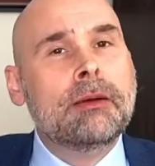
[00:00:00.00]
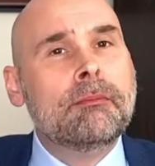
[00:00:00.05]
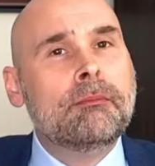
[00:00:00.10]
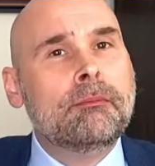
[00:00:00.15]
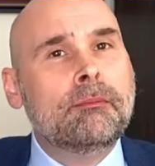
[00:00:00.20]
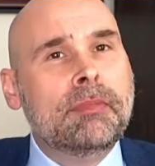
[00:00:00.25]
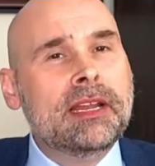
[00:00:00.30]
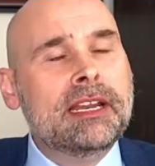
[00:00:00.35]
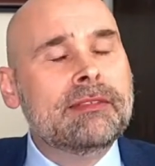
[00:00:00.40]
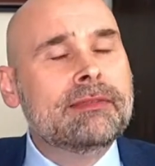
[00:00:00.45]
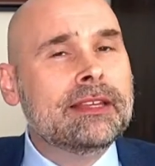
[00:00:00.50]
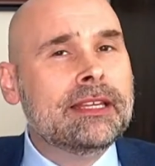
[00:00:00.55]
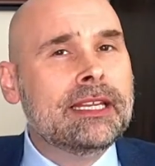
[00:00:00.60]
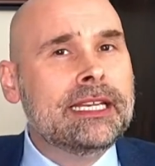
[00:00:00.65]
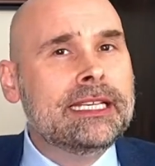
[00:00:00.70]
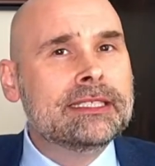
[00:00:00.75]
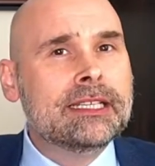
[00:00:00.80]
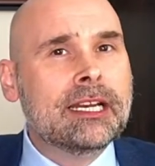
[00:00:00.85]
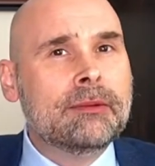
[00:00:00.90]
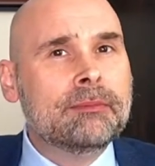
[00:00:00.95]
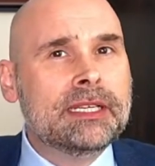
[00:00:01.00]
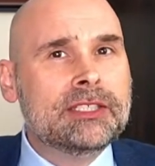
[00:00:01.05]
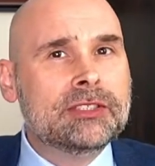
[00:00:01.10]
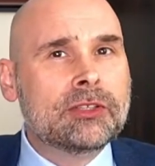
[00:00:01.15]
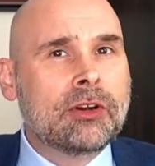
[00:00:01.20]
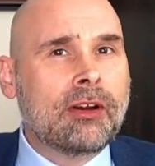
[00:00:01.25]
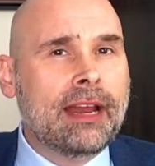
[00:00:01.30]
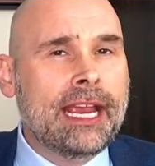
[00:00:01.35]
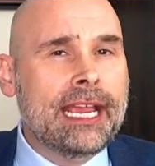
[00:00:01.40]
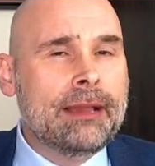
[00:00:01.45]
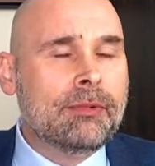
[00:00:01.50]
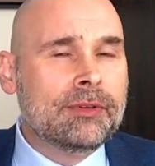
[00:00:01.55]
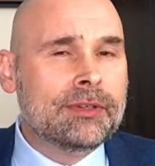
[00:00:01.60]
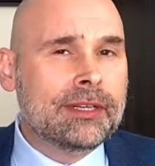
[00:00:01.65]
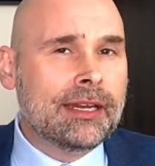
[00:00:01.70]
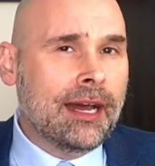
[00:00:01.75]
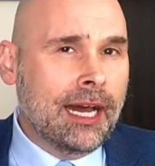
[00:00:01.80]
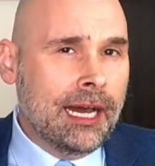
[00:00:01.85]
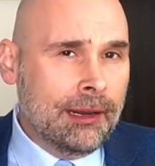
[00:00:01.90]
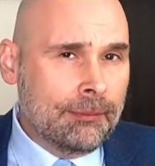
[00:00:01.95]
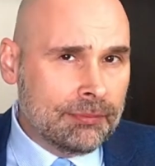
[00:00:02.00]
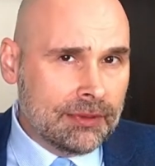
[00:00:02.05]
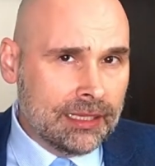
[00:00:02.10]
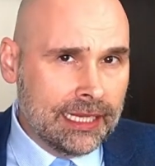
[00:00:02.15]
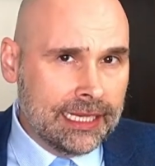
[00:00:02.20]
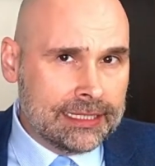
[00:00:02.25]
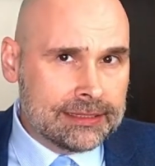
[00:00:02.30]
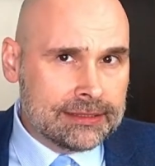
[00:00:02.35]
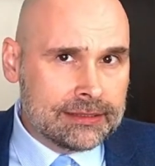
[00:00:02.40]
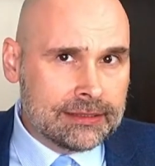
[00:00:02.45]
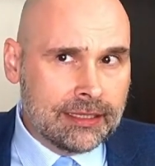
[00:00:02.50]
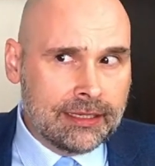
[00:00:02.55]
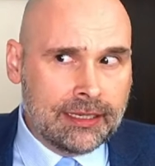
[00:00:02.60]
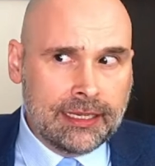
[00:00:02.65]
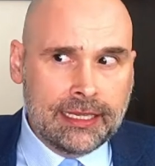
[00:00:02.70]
but if these companies are able to uplist,